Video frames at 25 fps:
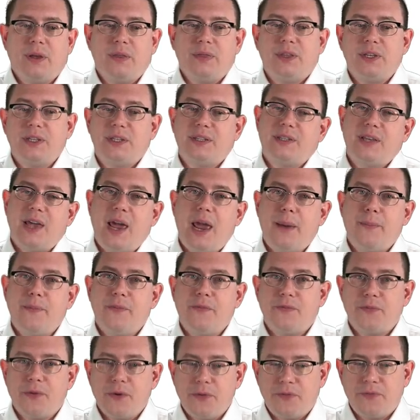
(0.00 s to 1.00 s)
The same
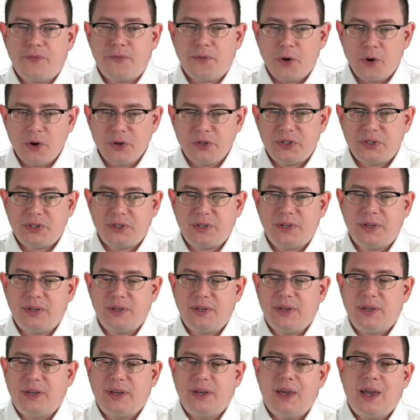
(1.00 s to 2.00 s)
for first
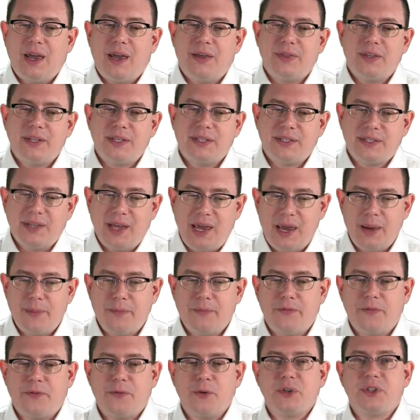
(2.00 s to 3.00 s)
and the
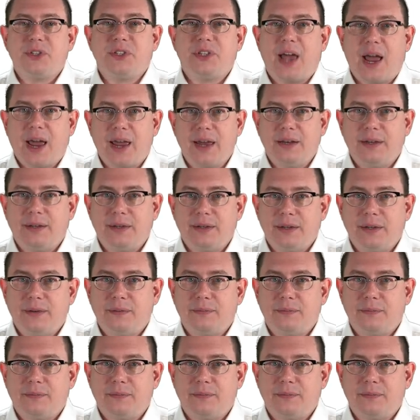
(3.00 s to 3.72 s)
same for second.